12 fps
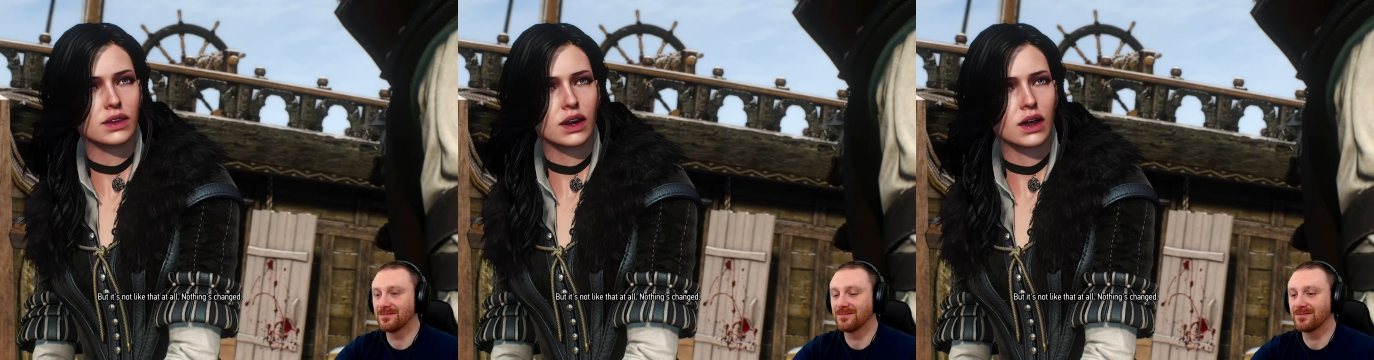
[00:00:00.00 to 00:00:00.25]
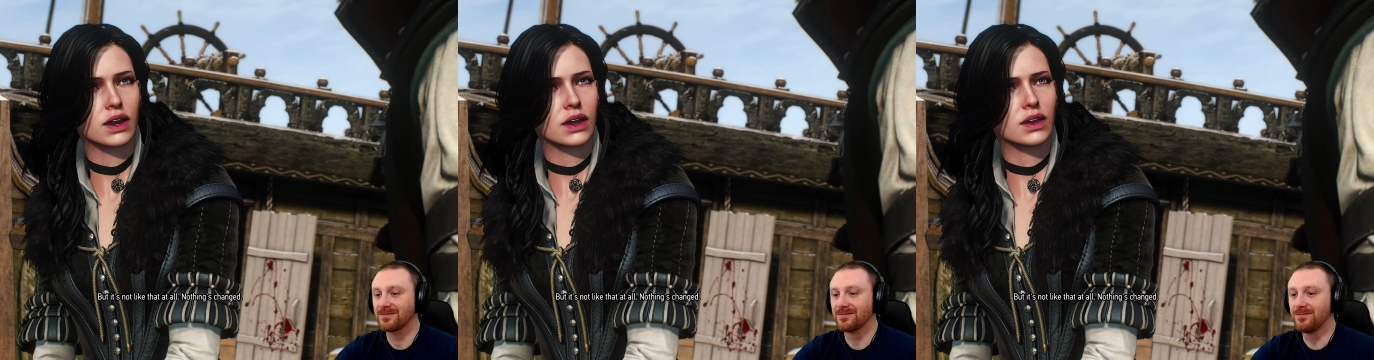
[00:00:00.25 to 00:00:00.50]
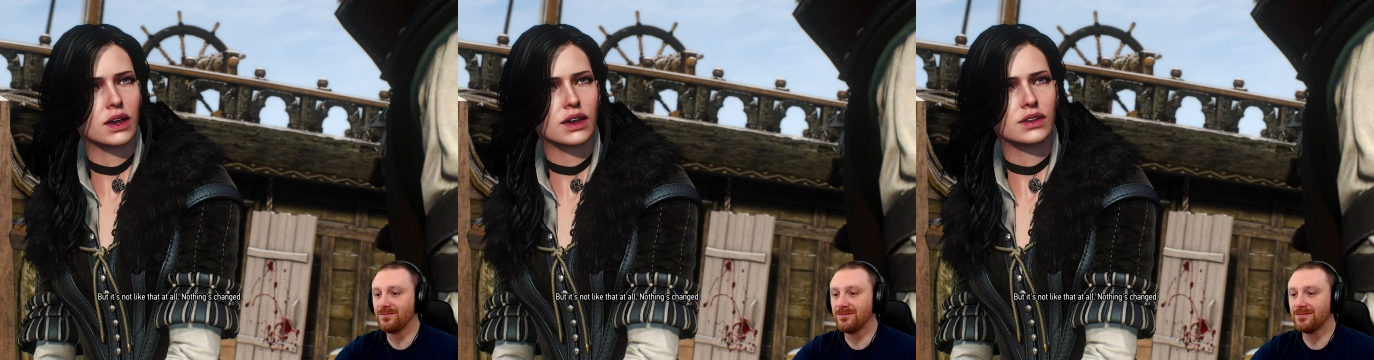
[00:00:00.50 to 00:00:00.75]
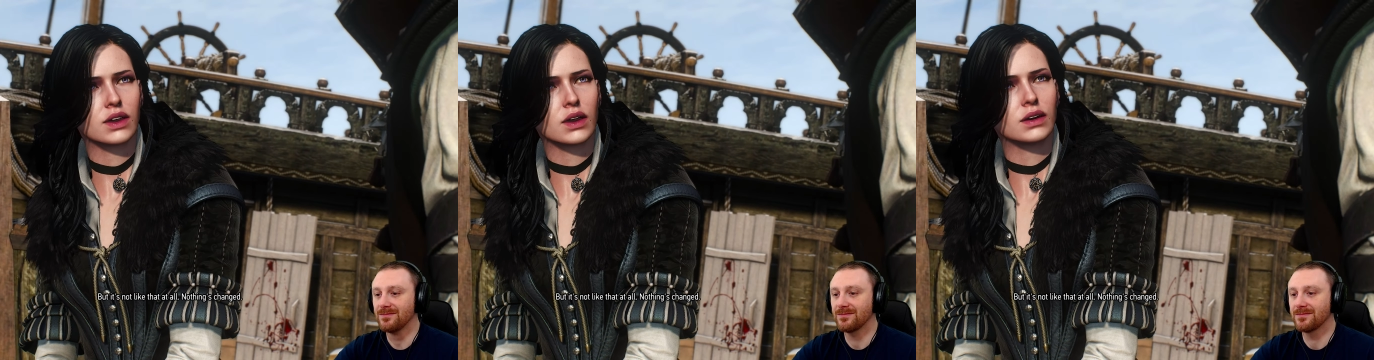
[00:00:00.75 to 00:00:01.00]
Speaker 1: But it's not like
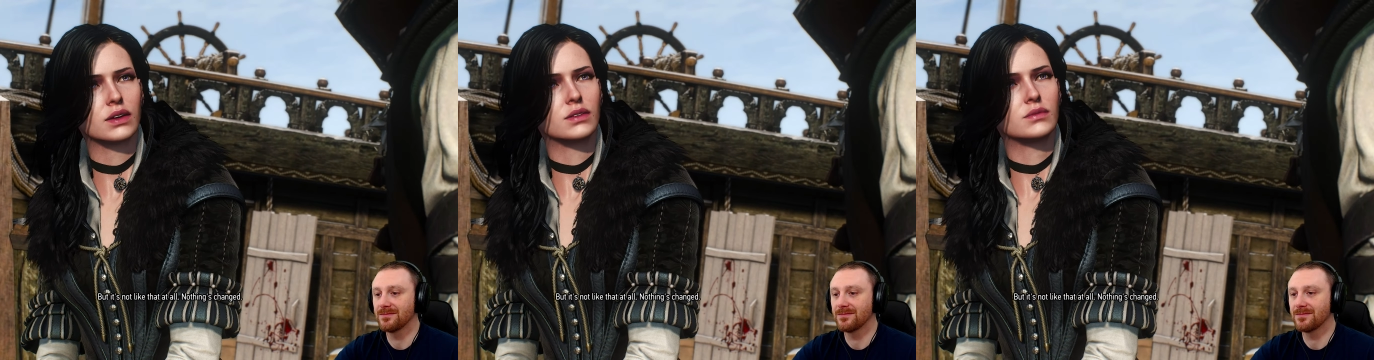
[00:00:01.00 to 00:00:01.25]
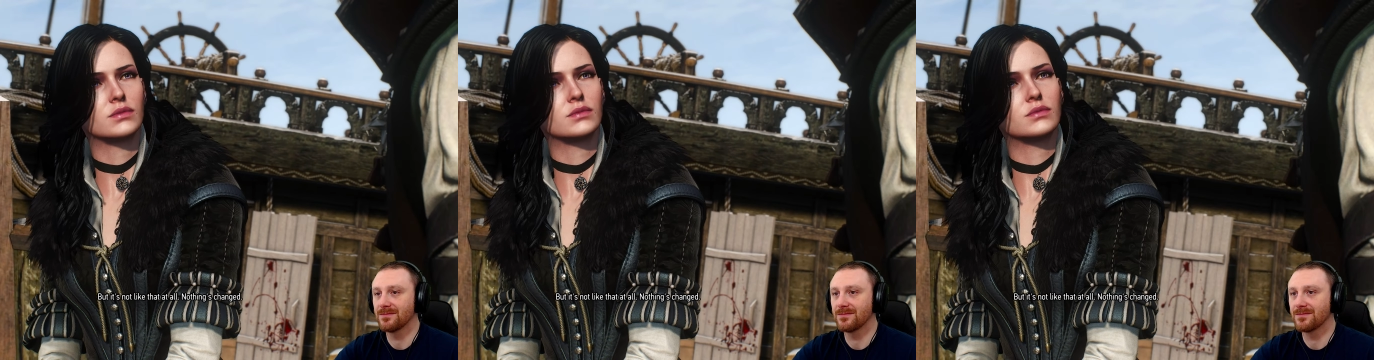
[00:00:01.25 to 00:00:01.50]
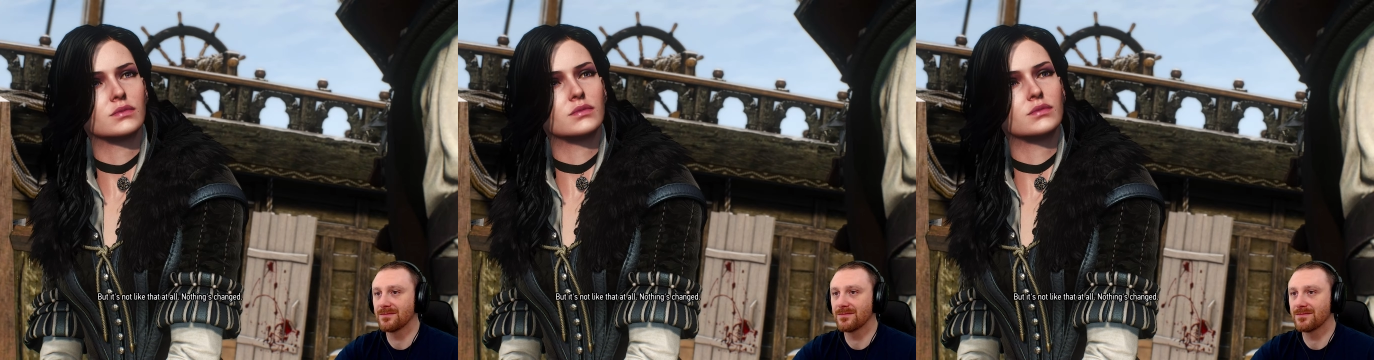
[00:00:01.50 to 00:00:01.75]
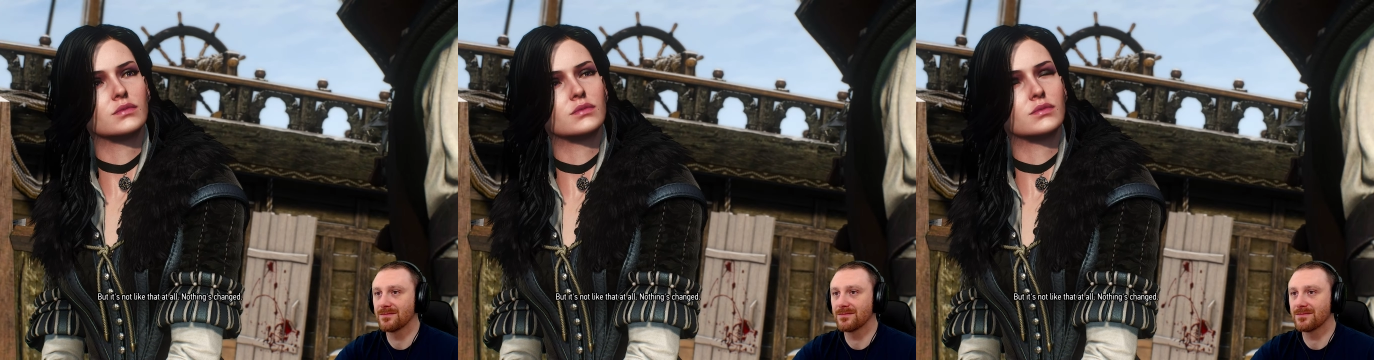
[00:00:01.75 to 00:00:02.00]
that at all.
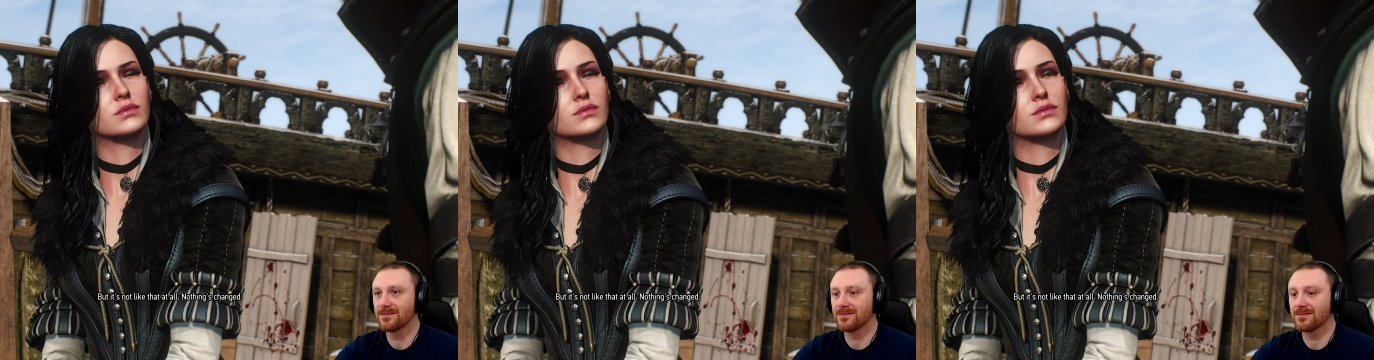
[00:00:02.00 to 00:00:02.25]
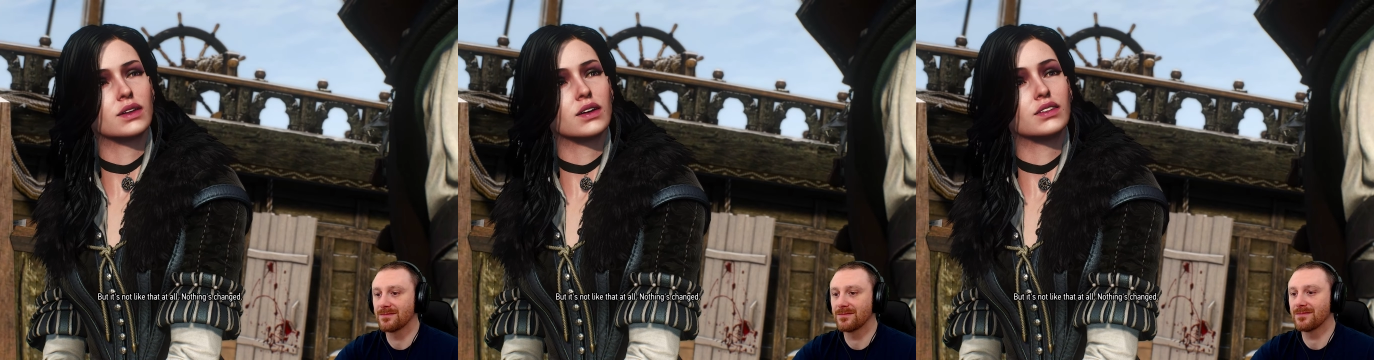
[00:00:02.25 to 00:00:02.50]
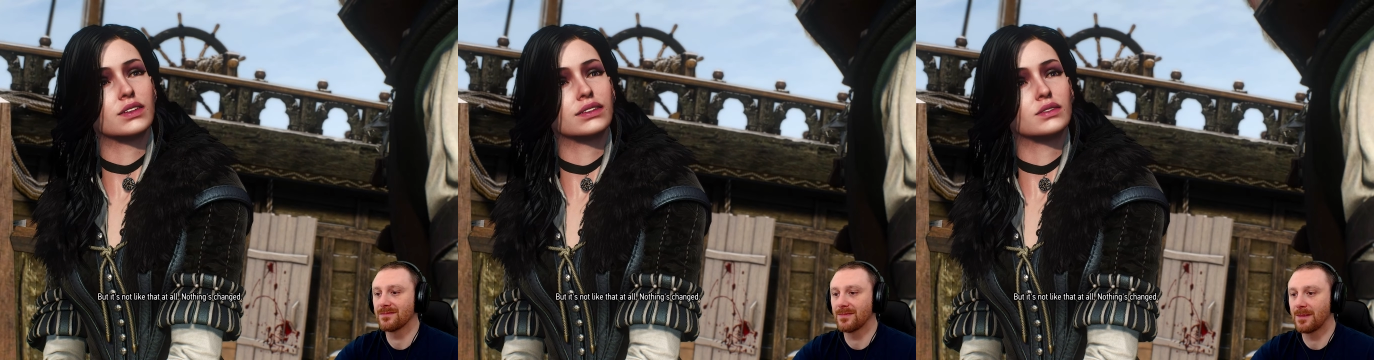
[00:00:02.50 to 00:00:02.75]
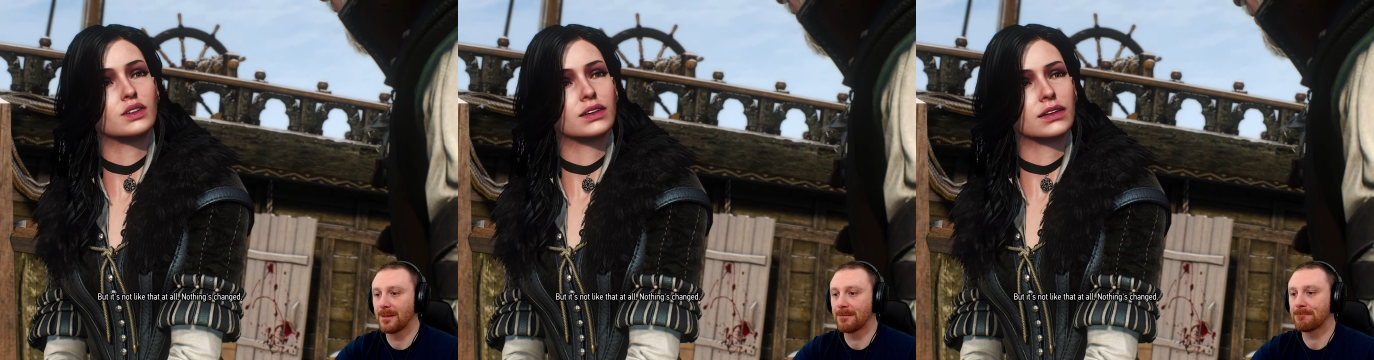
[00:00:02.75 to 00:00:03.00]

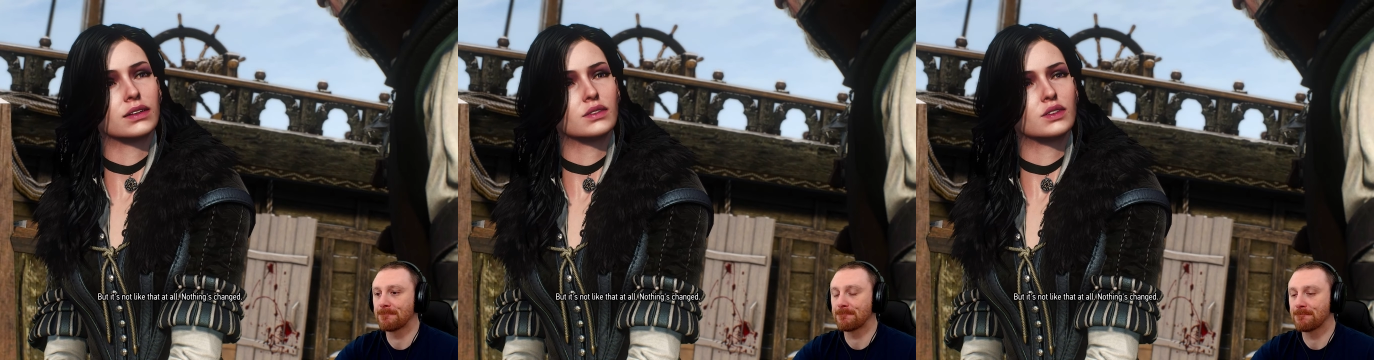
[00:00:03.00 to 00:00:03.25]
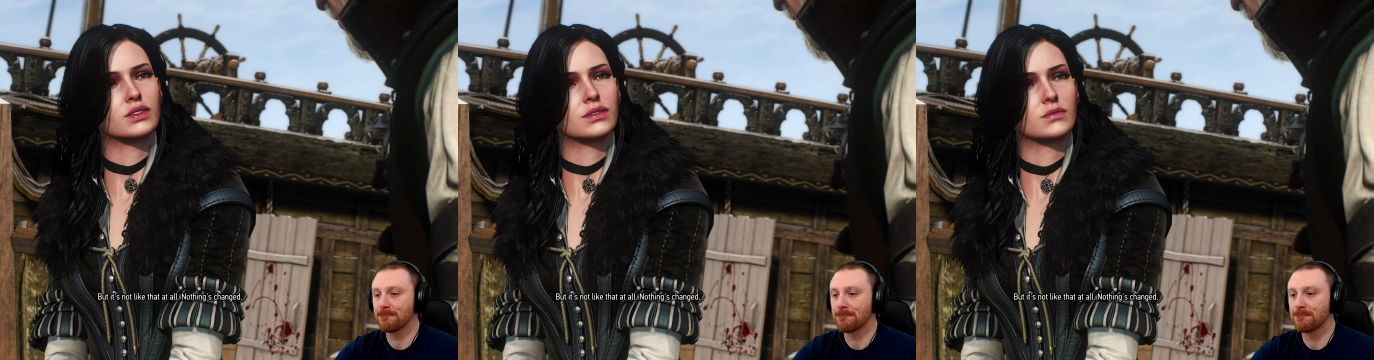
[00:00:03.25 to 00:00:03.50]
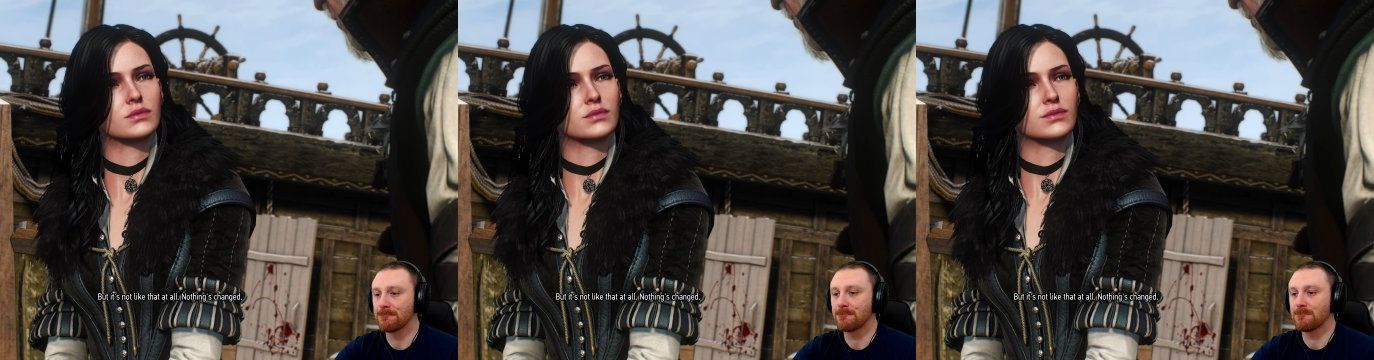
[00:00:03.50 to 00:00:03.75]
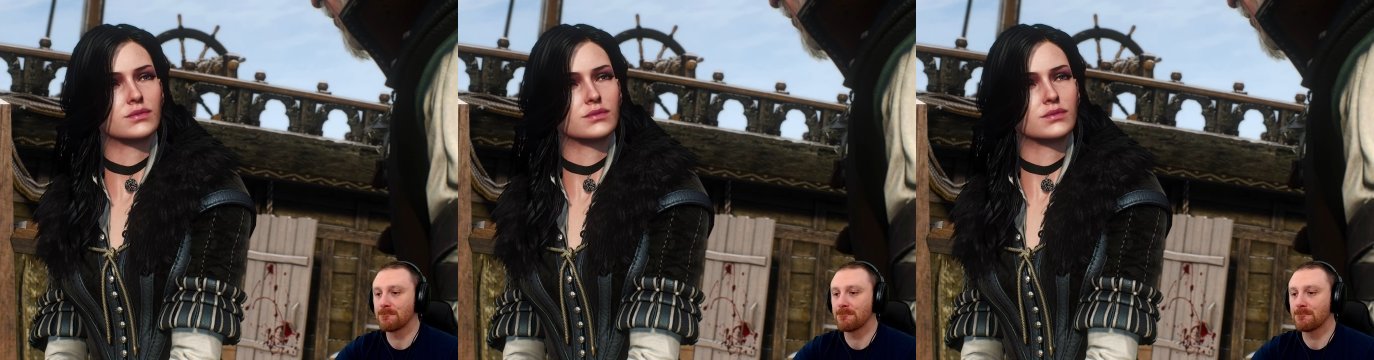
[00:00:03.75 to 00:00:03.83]
Nothing's changed.